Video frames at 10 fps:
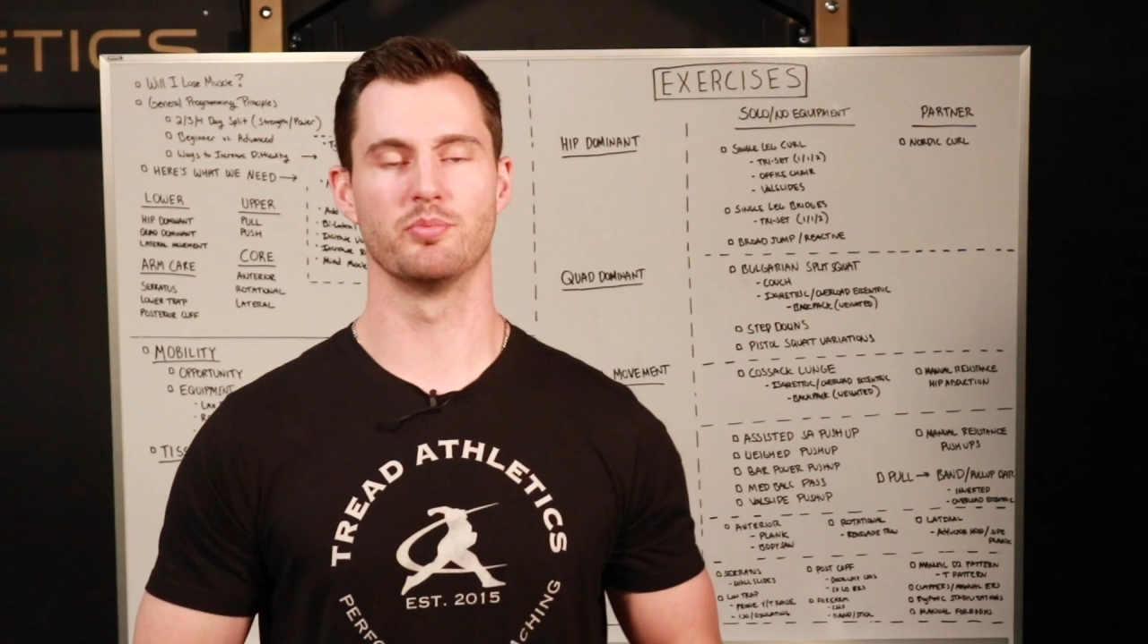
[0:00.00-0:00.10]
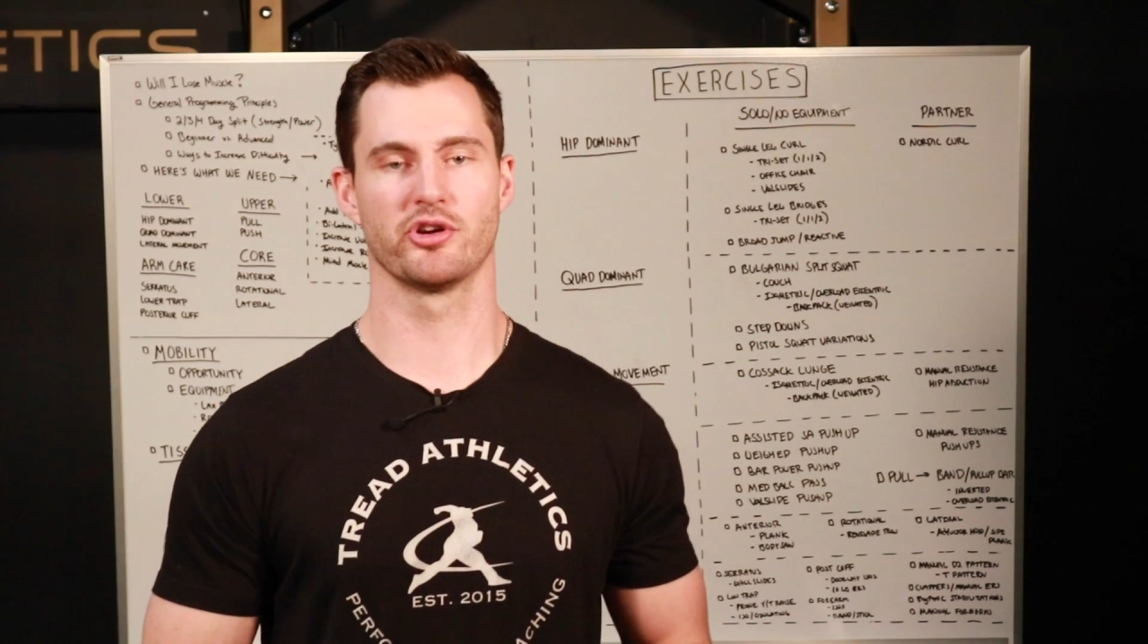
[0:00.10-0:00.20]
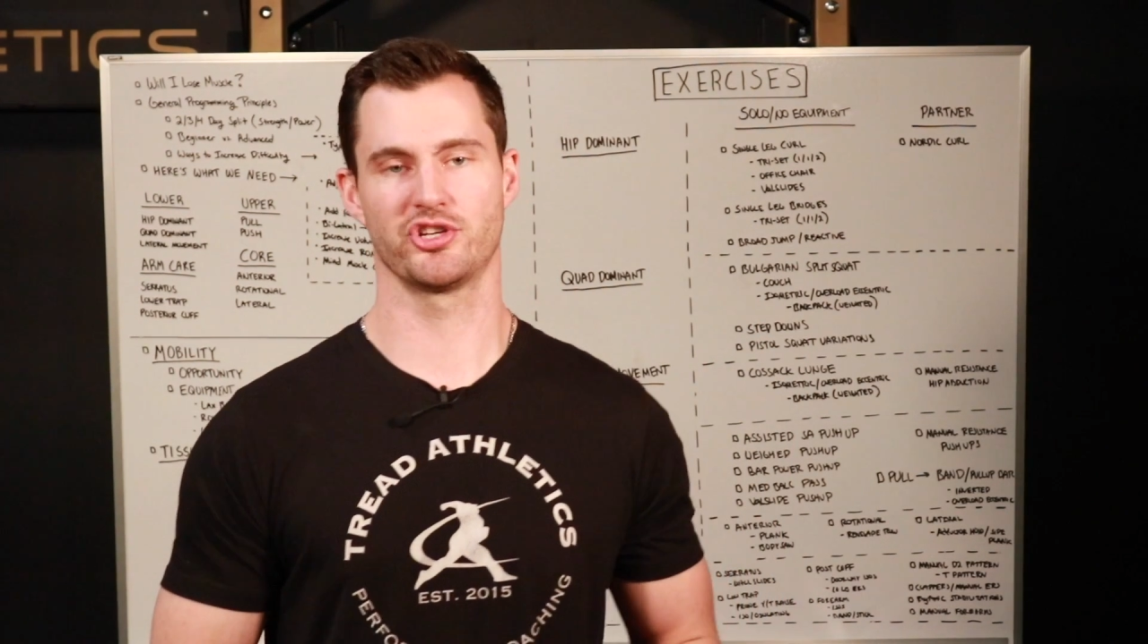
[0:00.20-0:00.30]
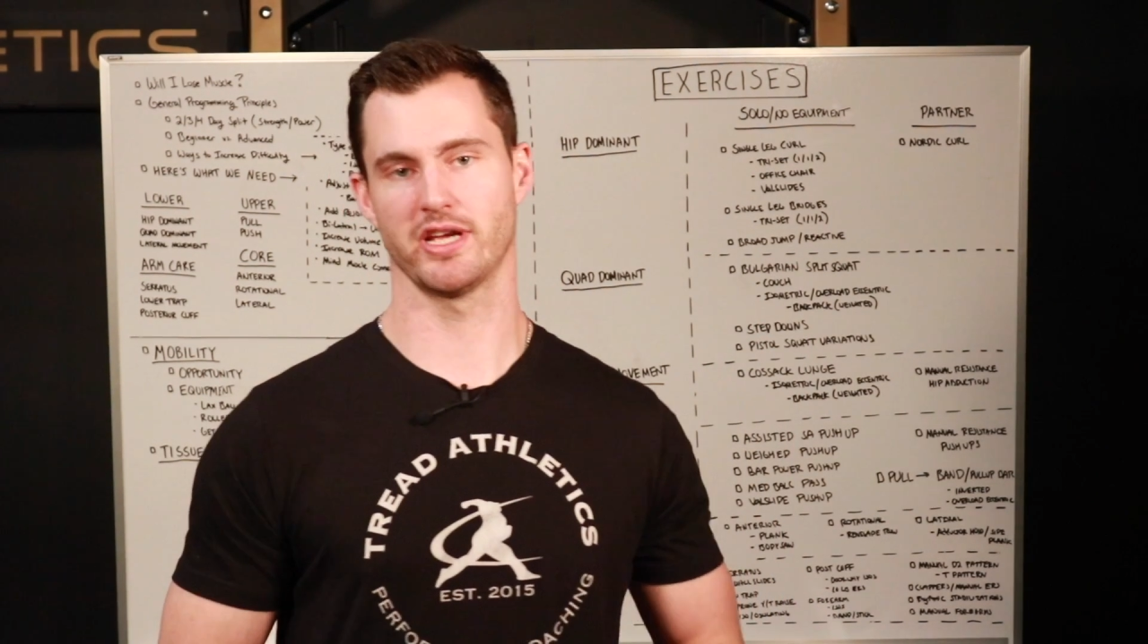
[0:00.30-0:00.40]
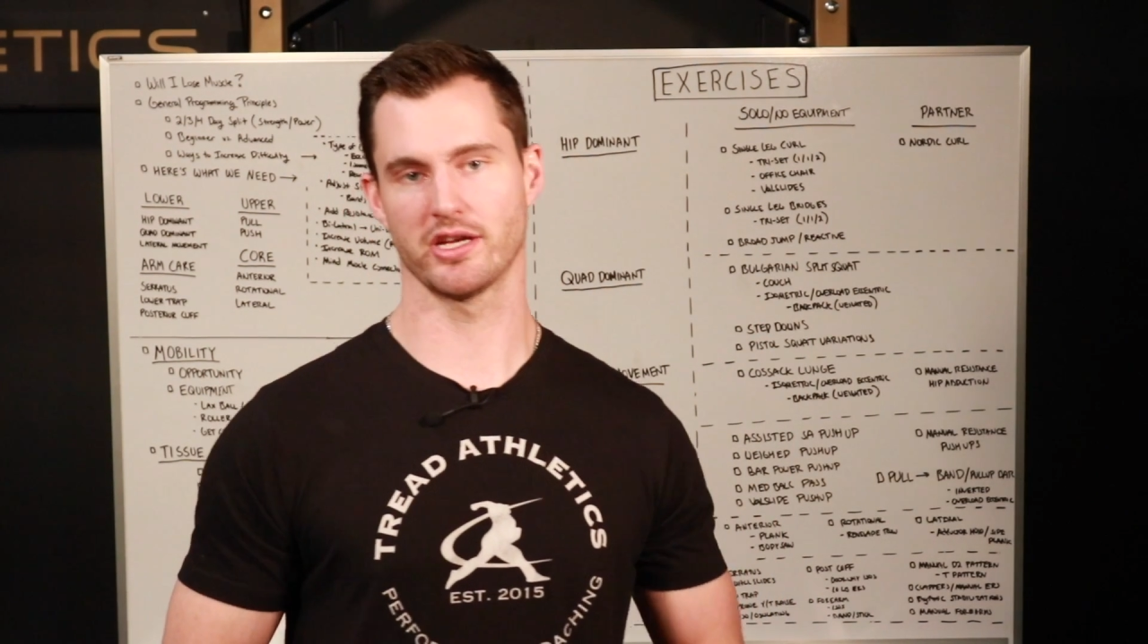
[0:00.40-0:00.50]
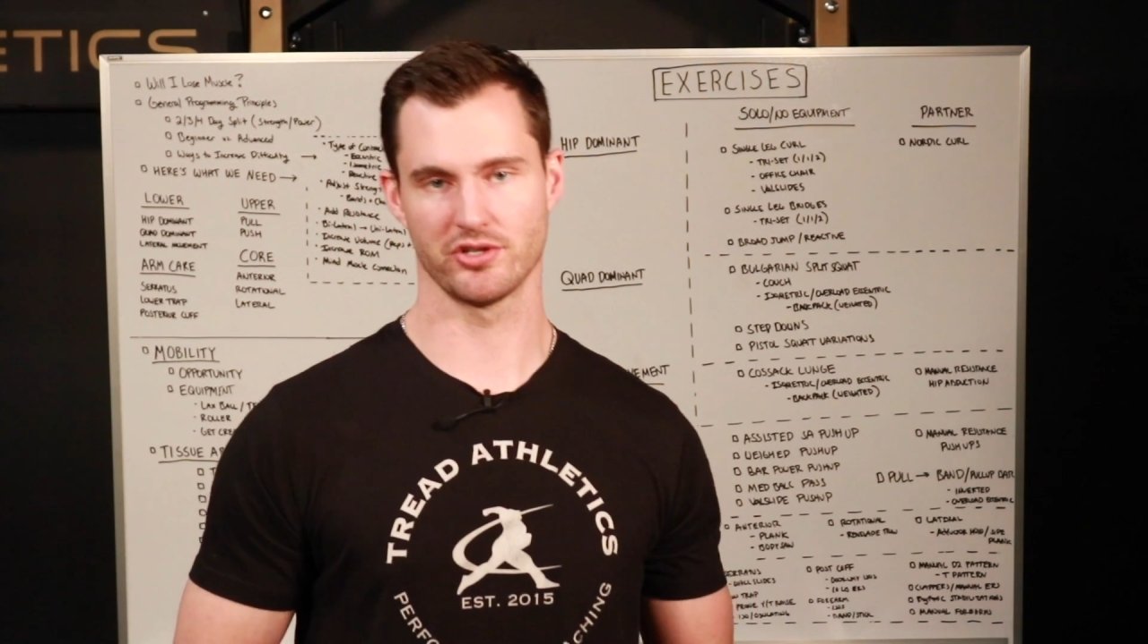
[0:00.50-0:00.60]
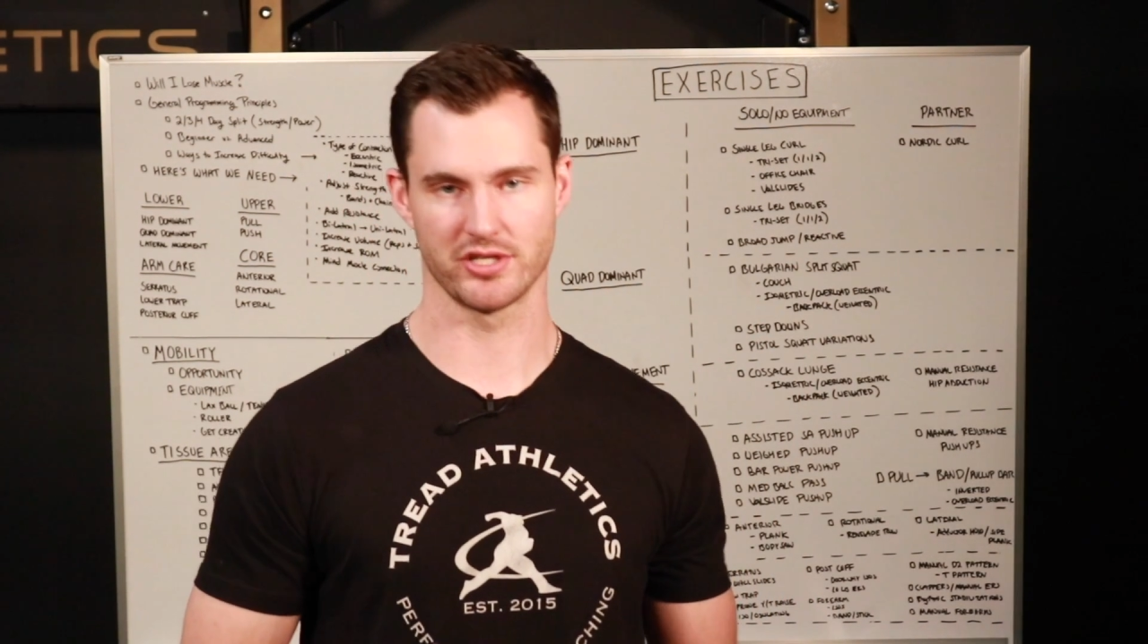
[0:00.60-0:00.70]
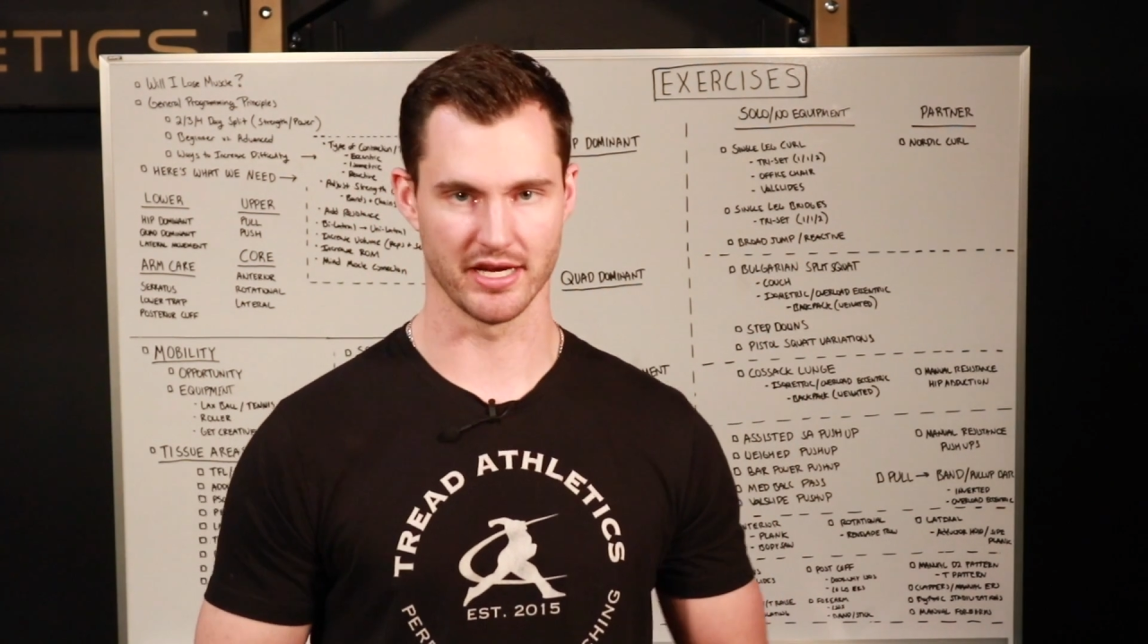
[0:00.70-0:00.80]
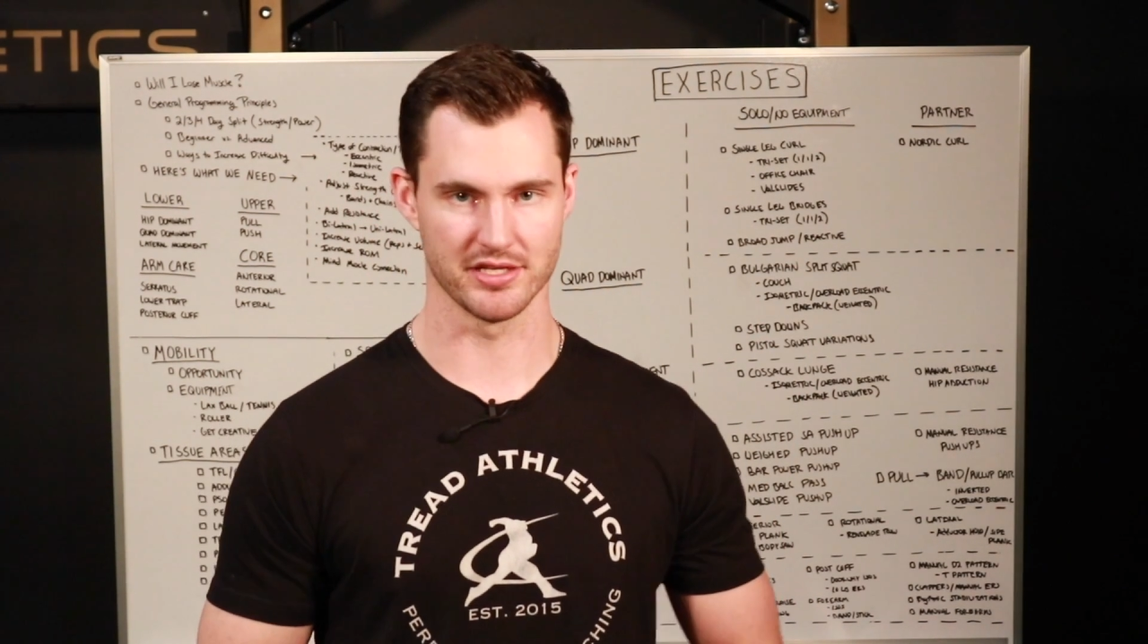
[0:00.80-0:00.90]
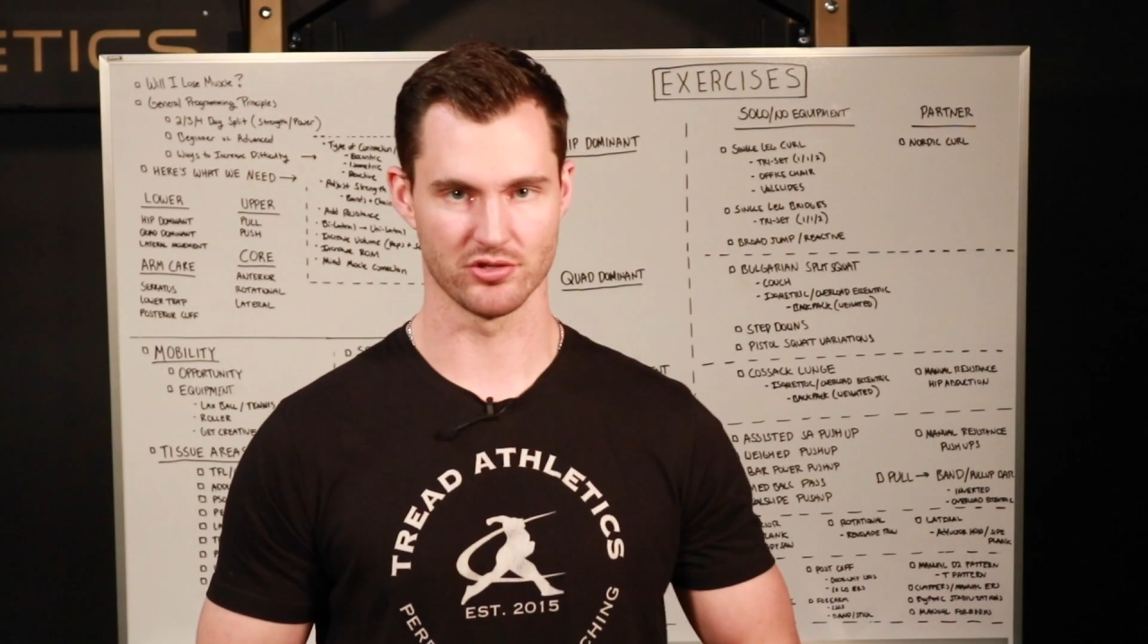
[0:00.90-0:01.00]
pushing
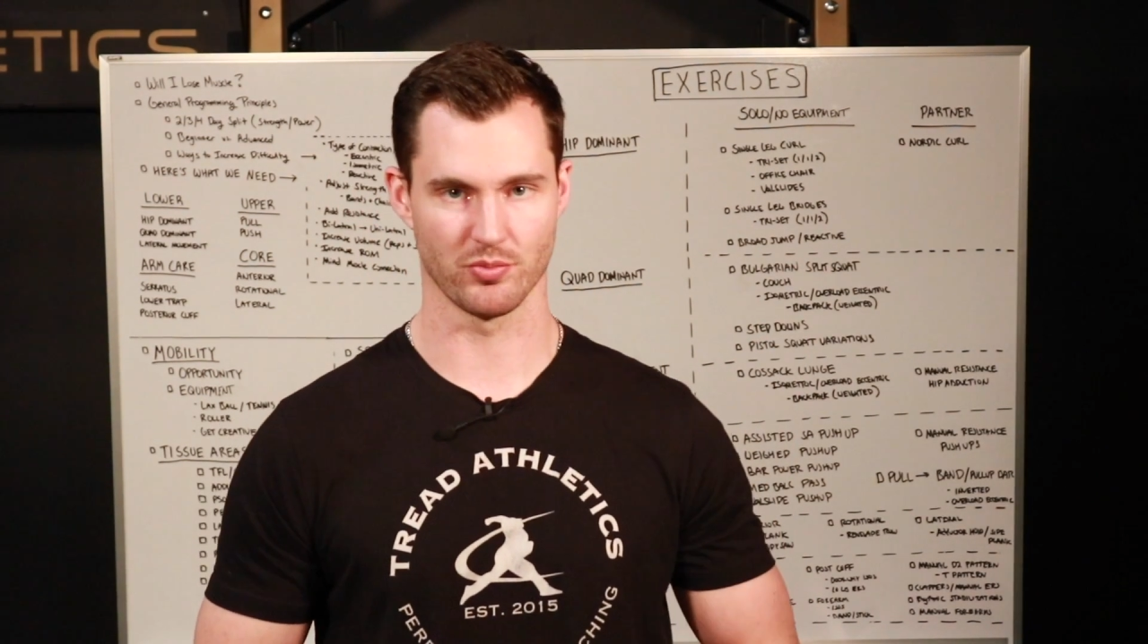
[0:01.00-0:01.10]
exercises or